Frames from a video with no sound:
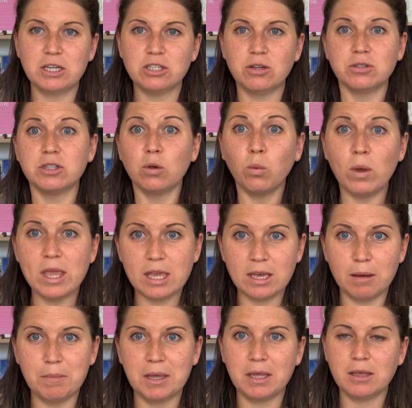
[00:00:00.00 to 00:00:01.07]
That's the week
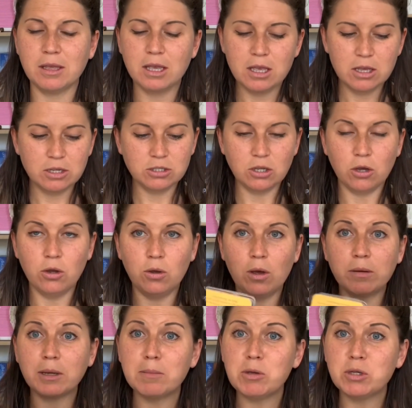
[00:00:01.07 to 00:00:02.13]
coming. So I'm
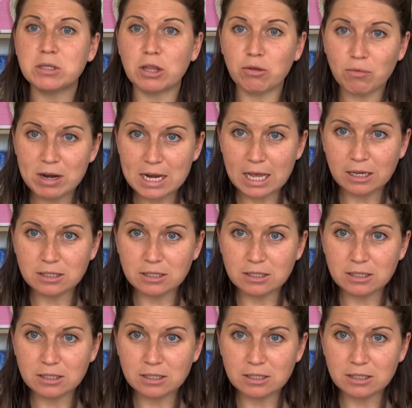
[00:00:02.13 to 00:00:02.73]
going to be using 3 decks.